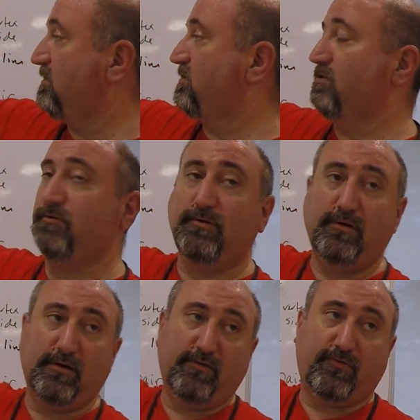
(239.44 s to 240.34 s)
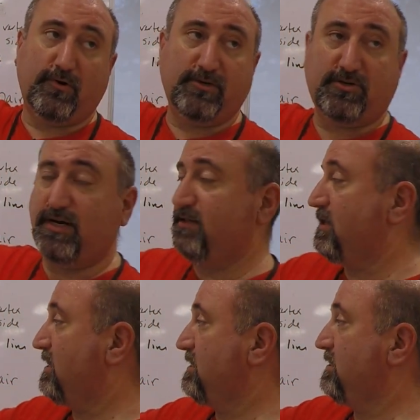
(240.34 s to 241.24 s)
2 form a straight
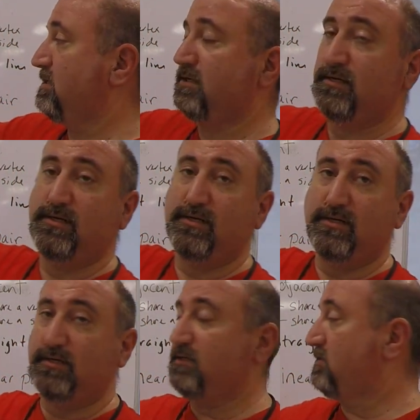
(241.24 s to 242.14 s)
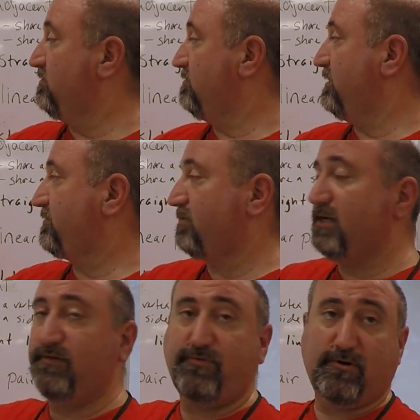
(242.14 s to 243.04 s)
line, 2 and
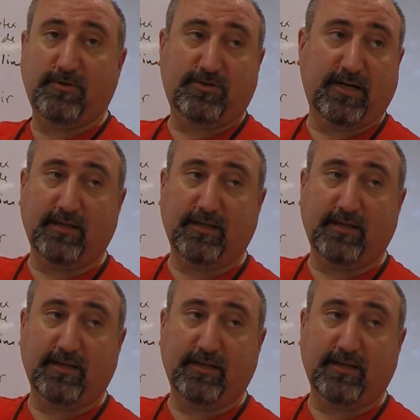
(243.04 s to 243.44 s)
3 form a straight